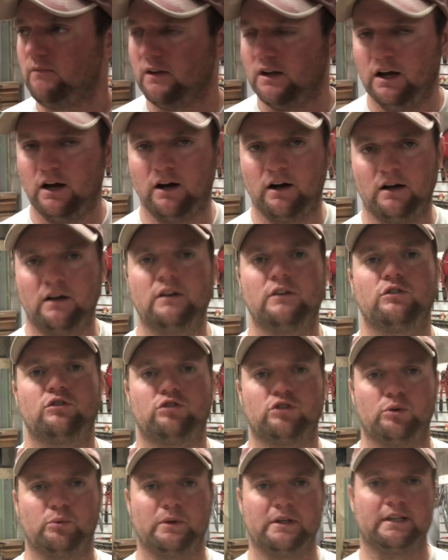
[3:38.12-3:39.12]

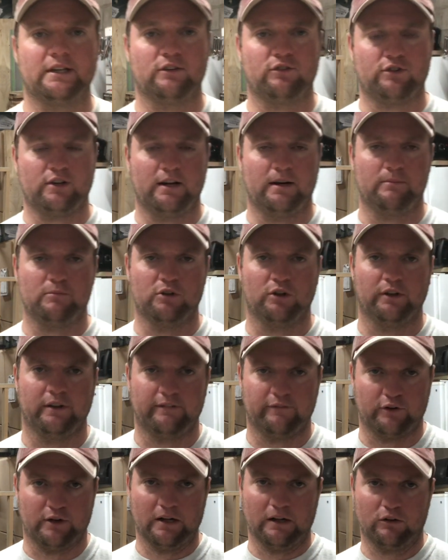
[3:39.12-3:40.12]
so we can set up
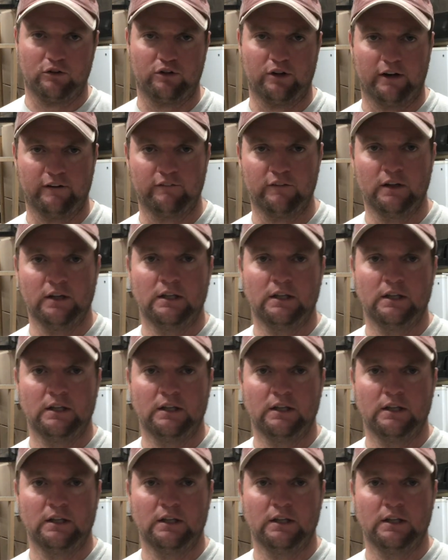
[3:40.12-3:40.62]
delivery and stuff.